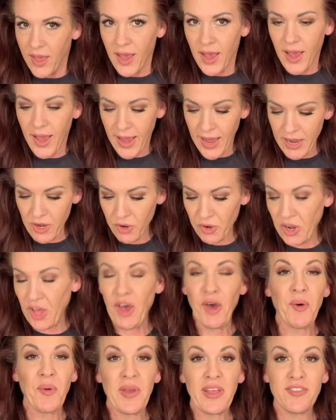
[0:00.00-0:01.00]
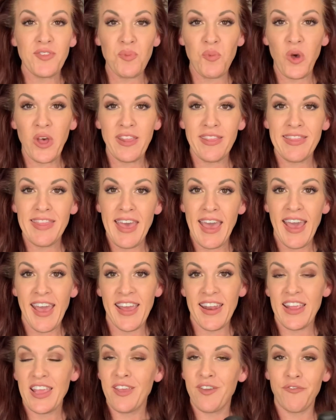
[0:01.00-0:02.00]
I don't know. It's one
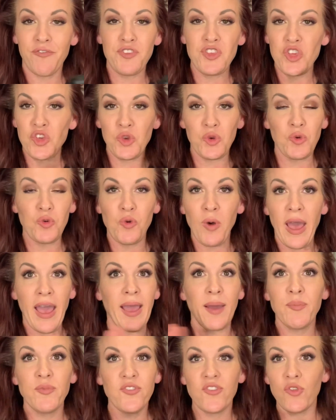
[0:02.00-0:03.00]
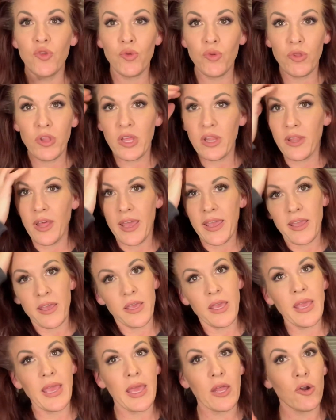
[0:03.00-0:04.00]
that if you absolutely like
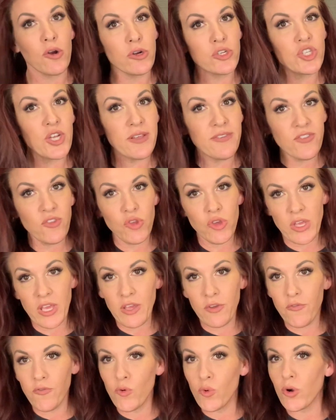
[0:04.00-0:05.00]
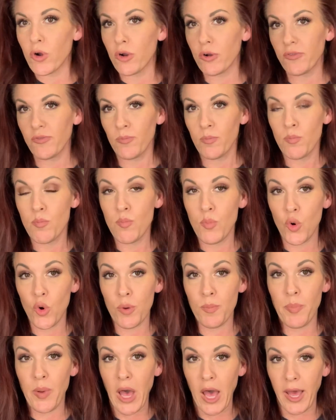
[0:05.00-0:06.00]
and are just looking for more
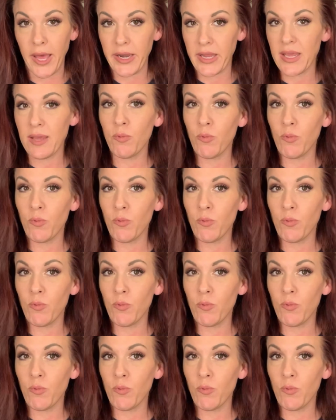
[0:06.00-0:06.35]
body,